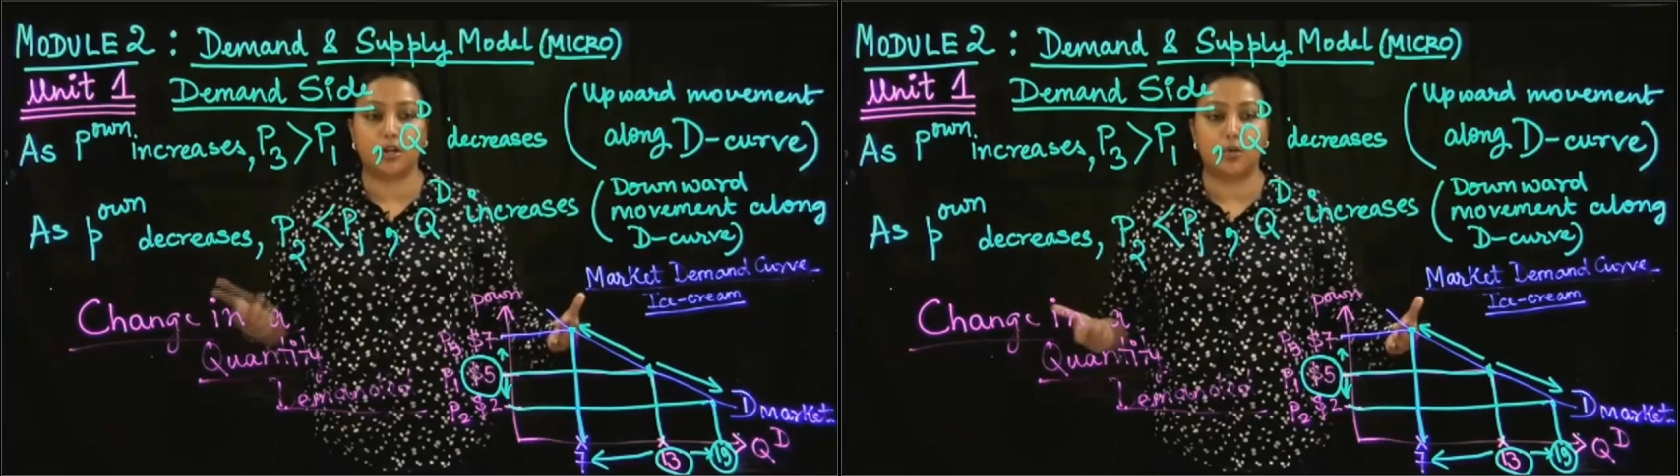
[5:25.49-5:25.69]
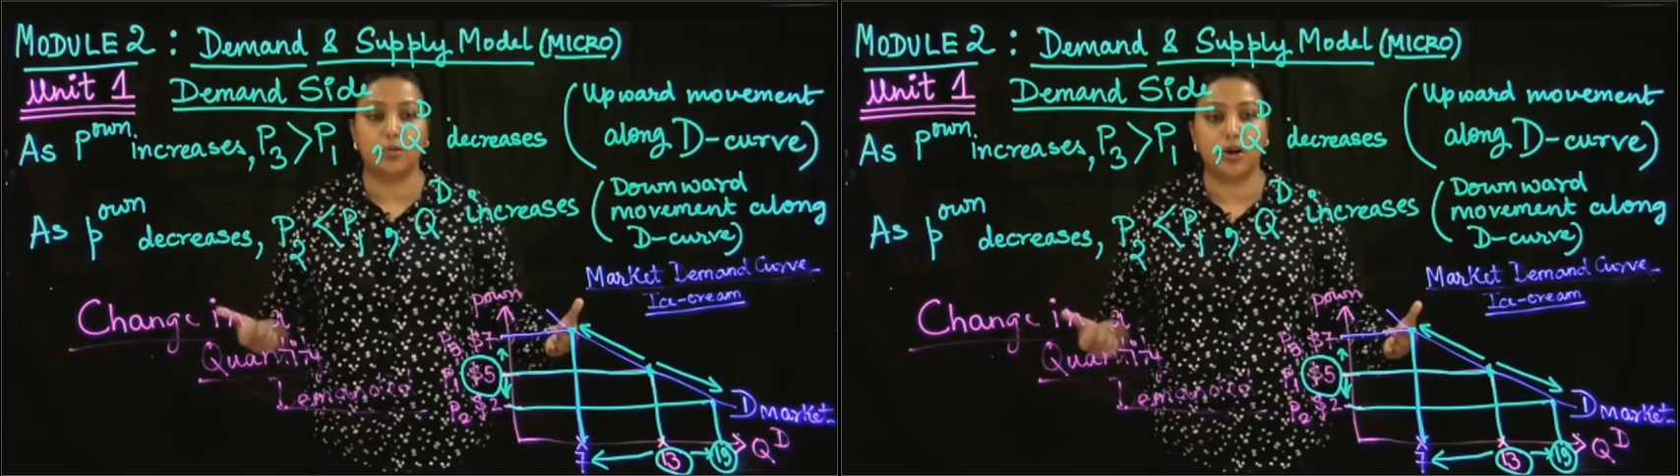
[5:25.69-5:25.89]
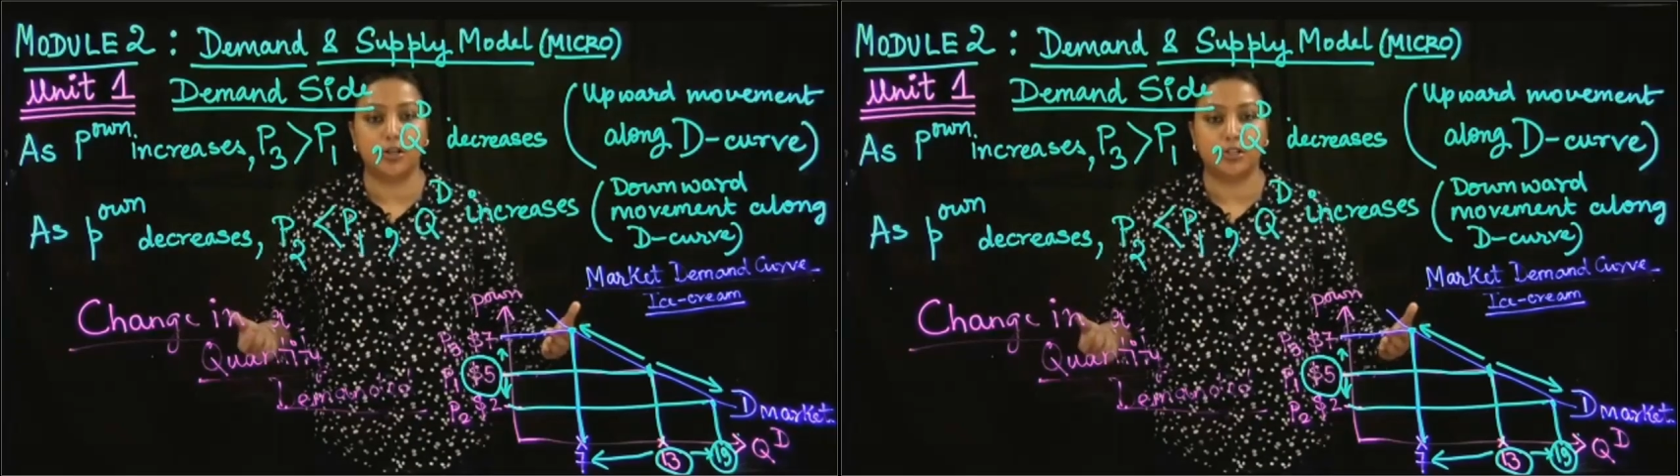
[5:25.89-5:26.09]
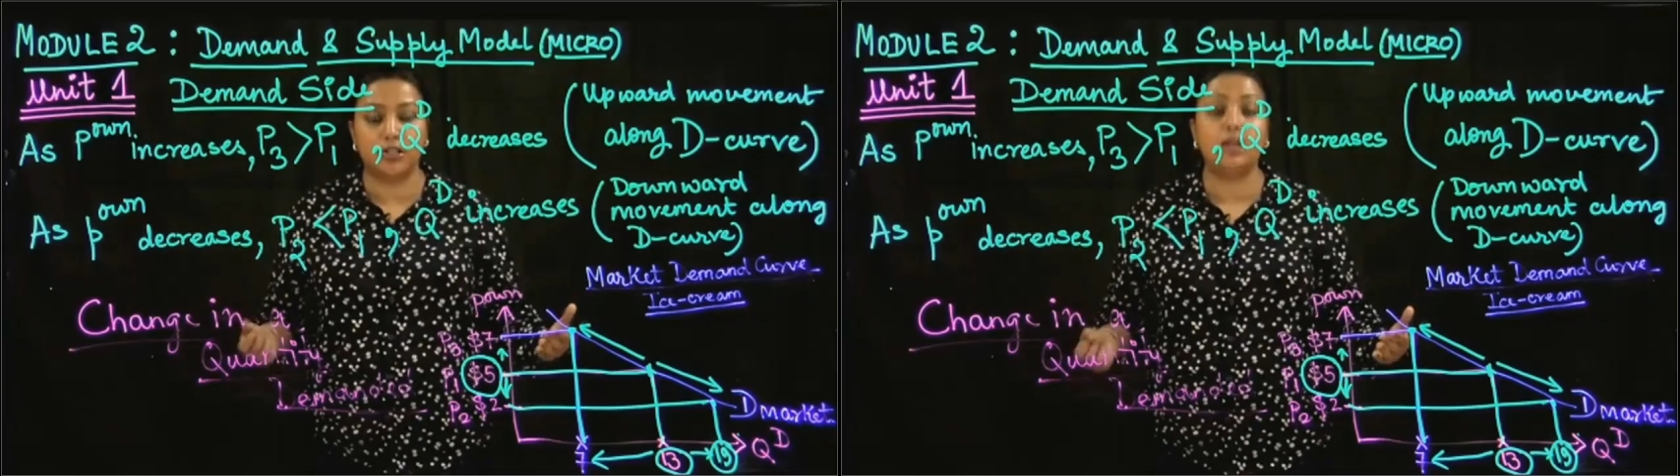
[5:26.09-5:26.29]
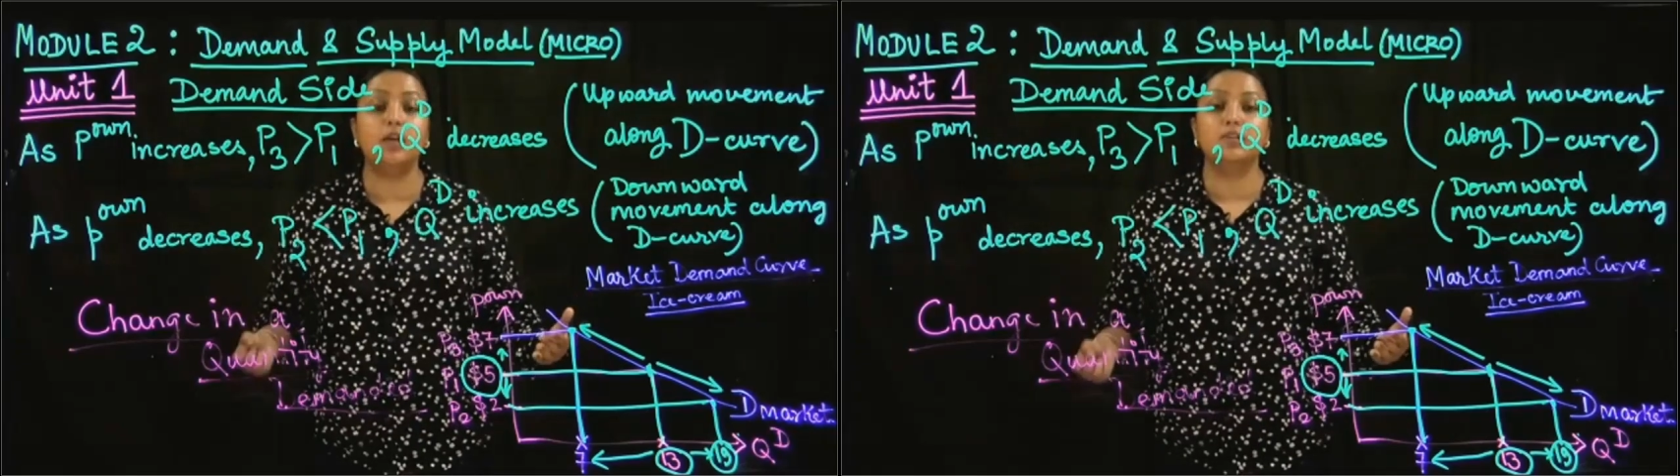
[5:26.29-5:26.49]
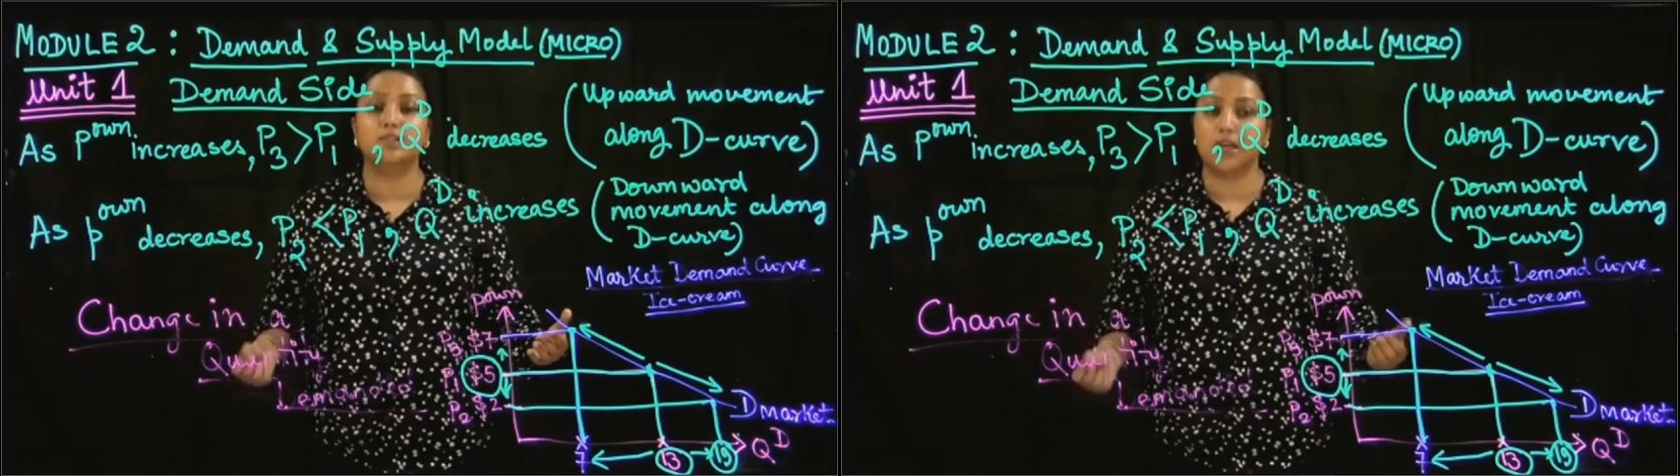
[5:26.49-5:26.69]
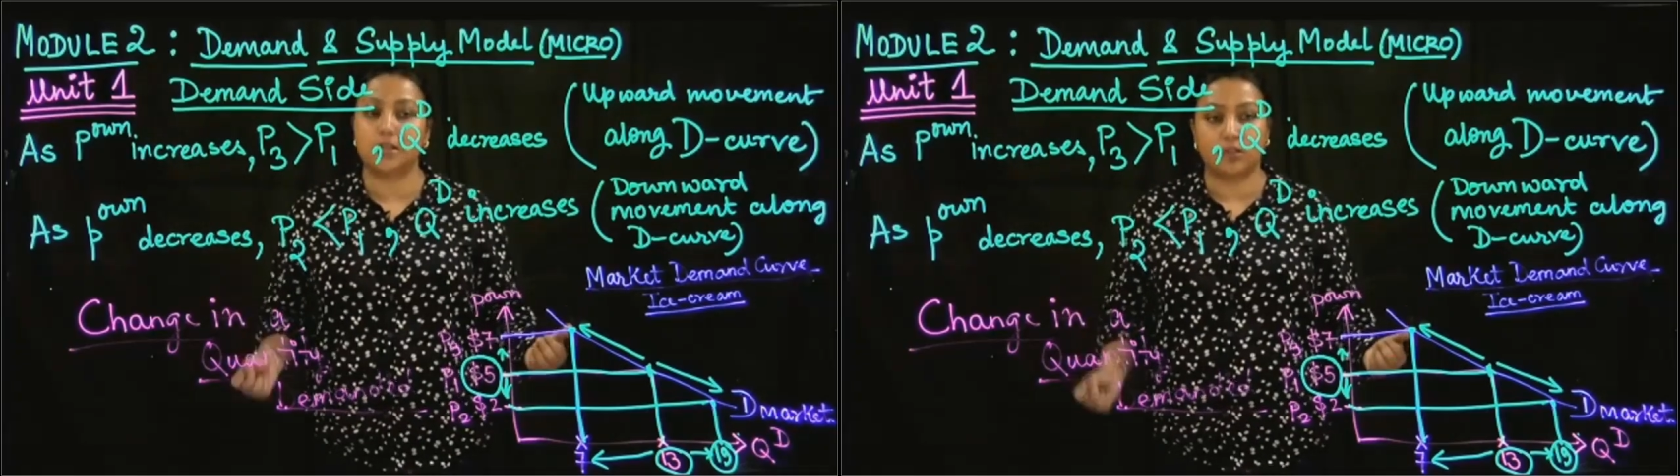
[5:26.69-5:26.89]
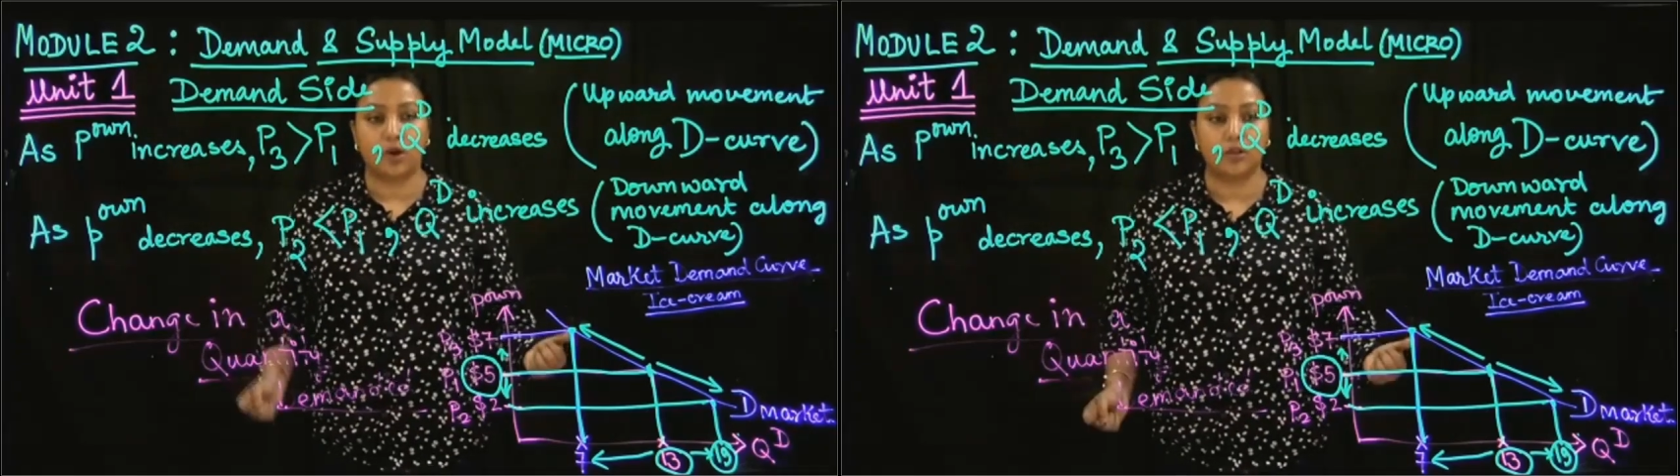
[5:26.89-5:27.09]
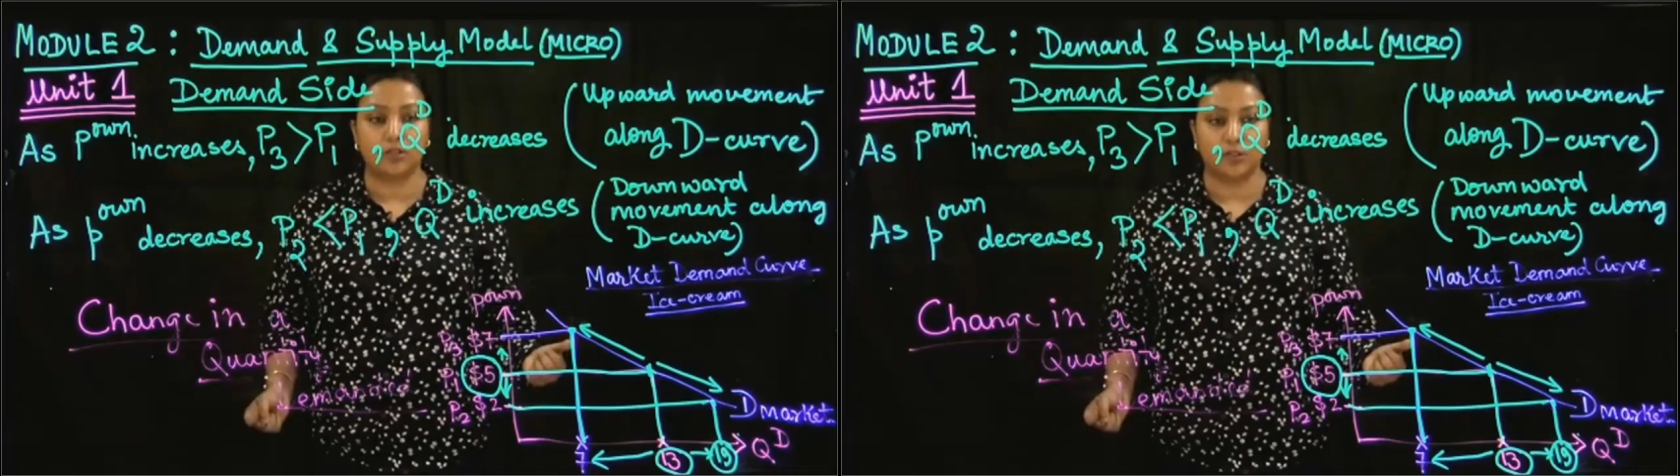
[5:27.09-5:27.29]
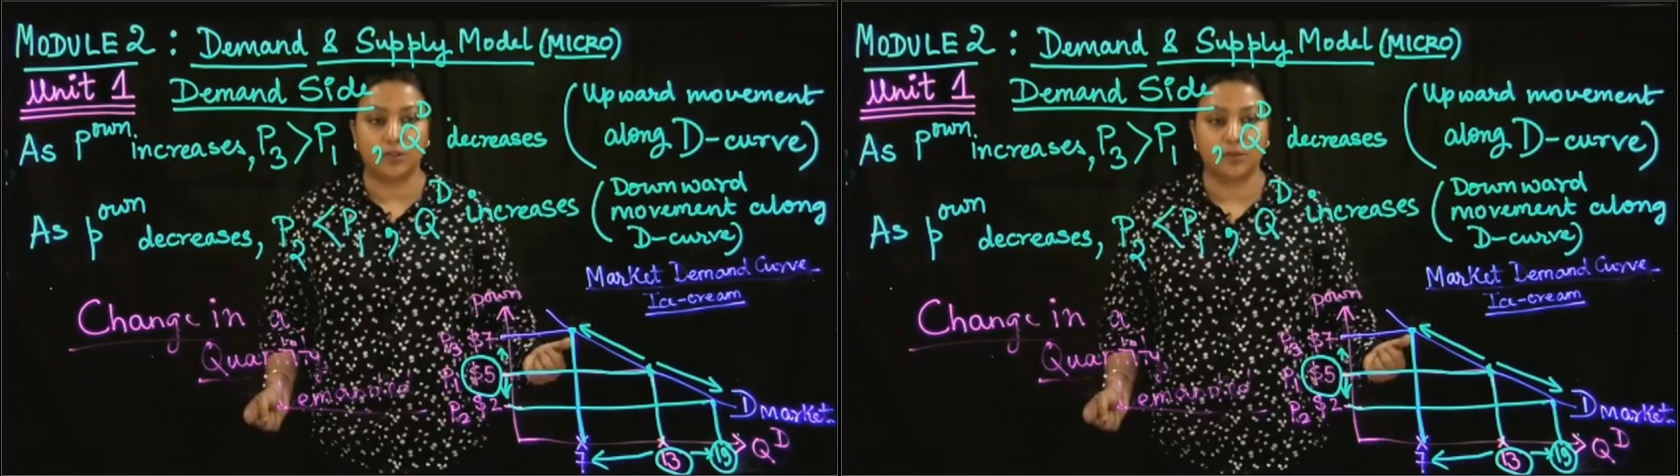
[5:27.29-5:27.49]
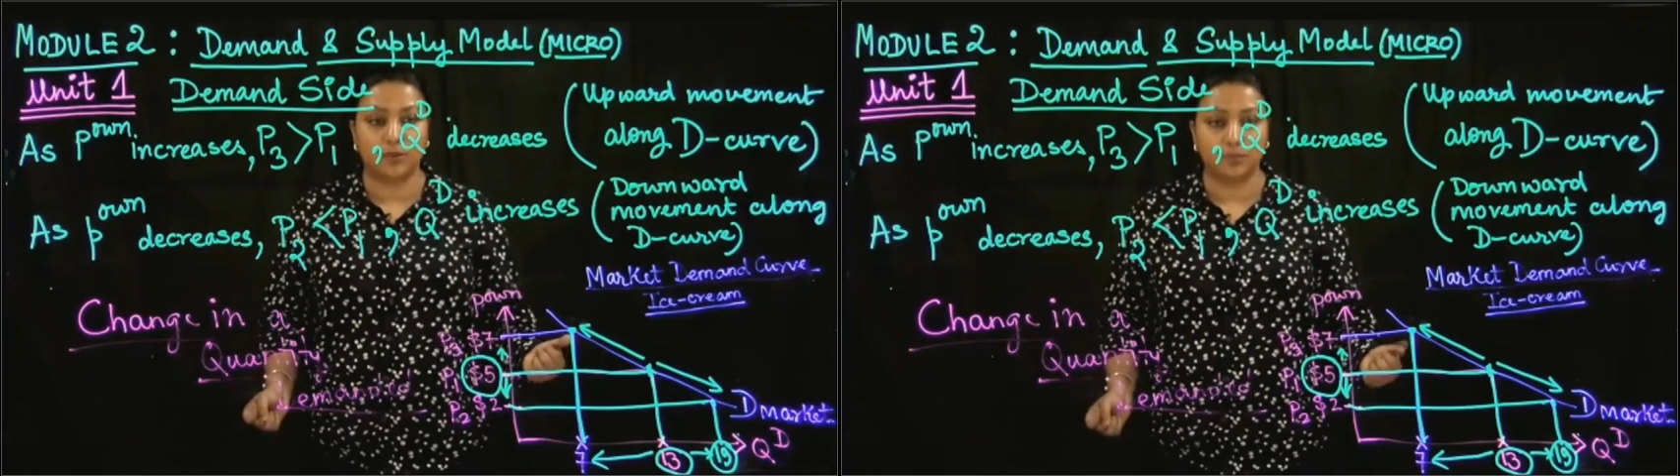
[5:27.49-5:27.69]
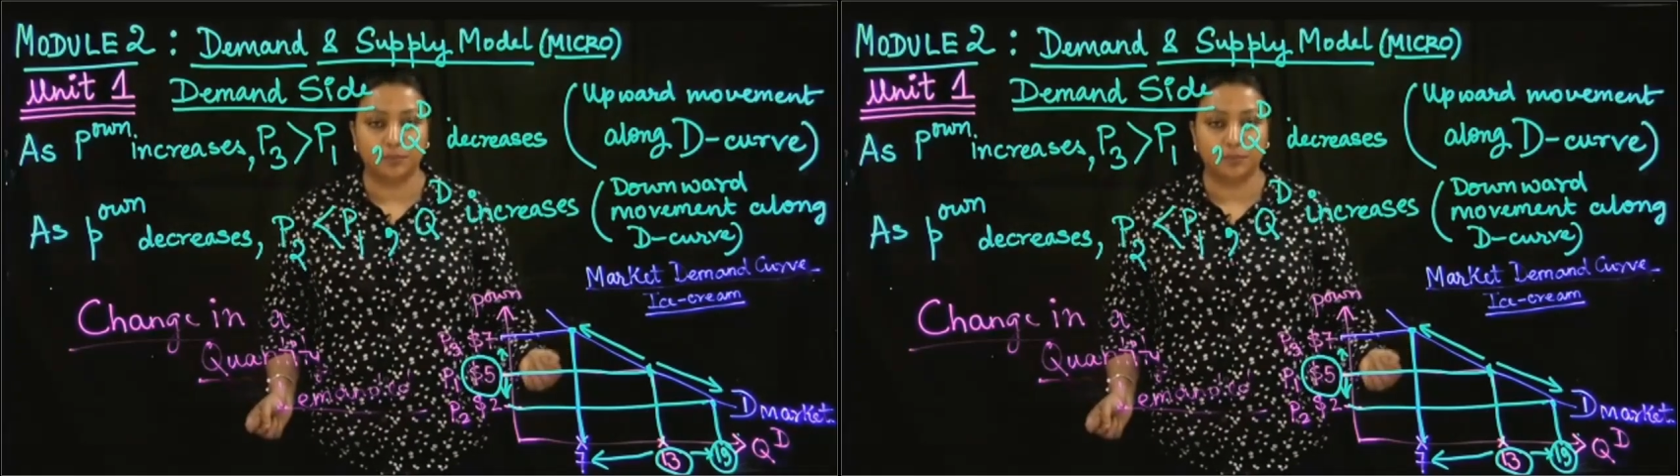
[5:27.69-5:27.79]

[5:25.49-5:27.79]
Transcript: commodity stays constant.